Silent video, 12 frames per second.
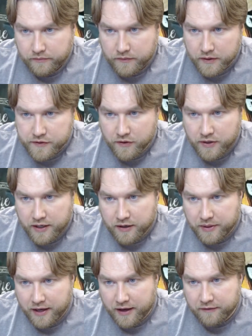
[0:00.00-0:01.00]
So here
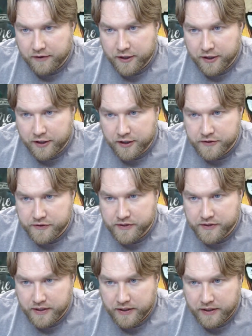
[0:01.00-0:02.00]
we have
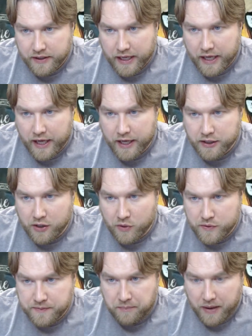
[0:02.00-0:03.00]
hers.
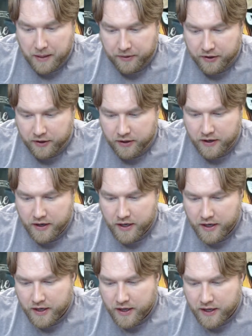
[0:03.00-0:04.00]
Ghost pepper
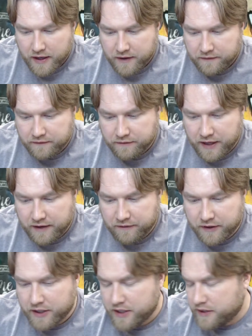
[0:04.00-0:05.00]

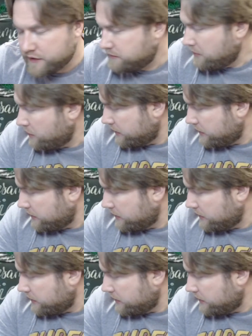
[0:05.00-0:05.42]
flavored smoking